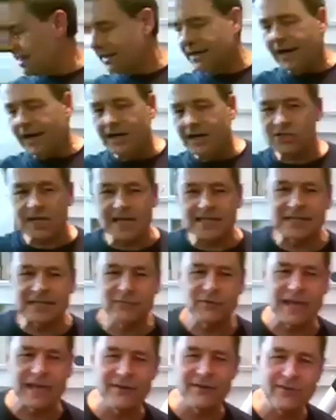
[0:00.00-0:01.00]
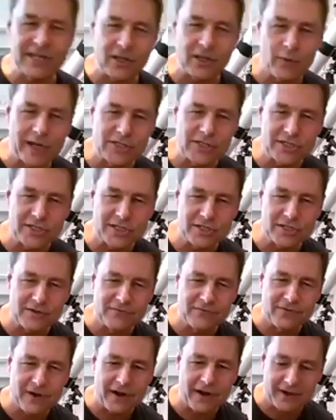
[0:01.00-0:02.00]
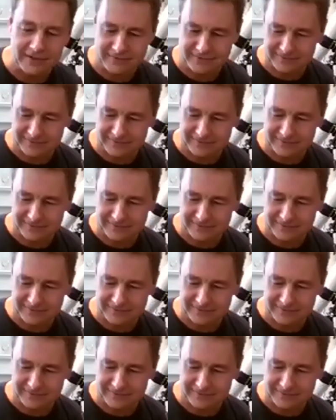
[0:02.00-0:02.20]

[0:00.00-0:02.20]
I should ask if we have any questions so far